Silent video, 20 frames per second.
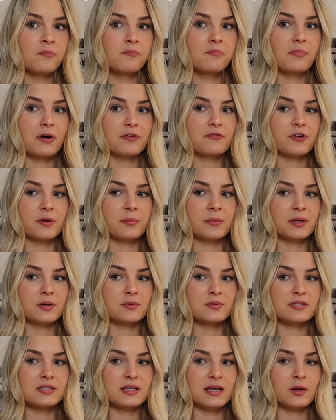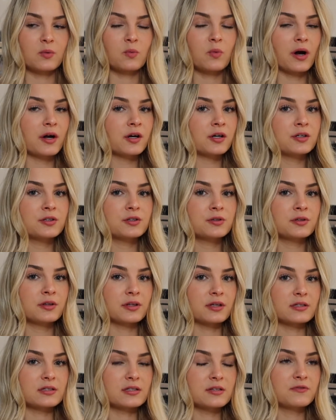But for me, it was like, why are you doing
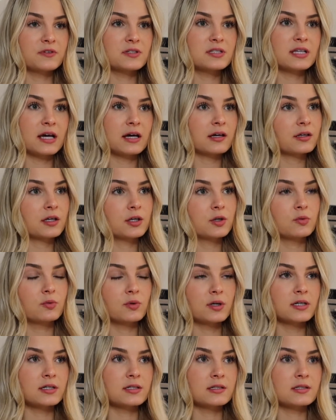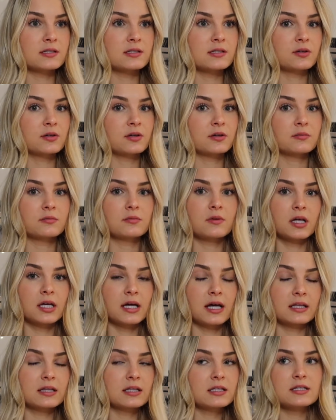this? If he's telling you once, you could
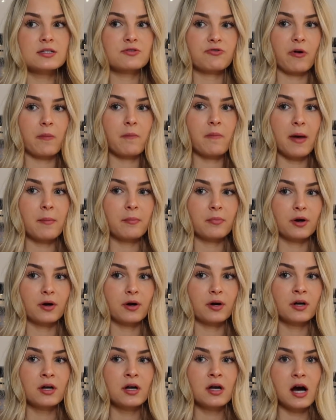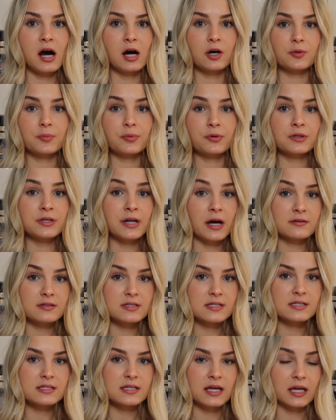at least remember how to pronounce
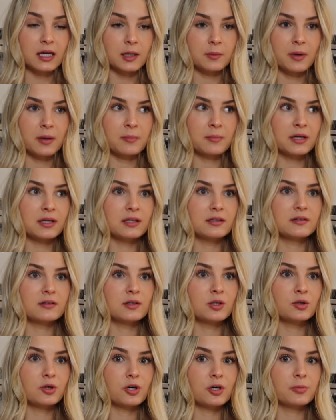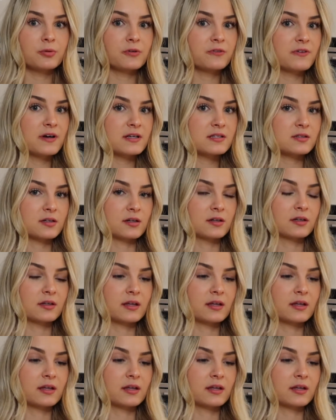his name. I mean, you're a professor.